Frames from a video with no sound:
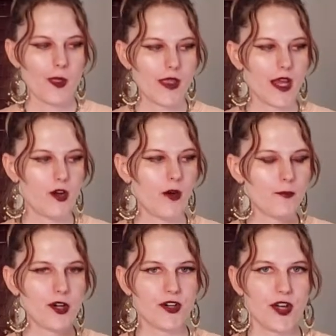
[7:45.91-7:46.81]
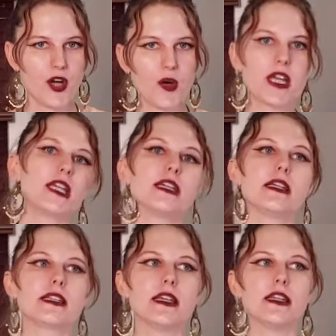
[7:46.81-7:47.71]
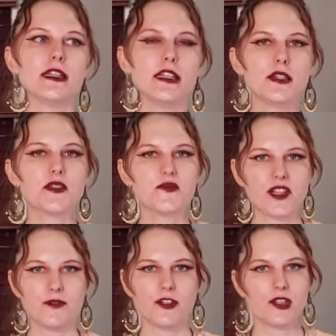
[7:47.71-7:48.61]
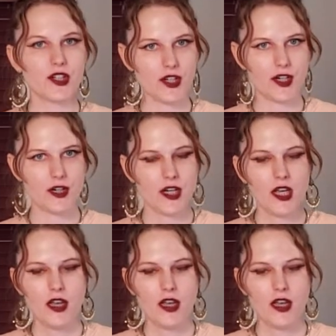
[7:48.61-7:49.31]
Now, Pernod is an anise flavored liqueur,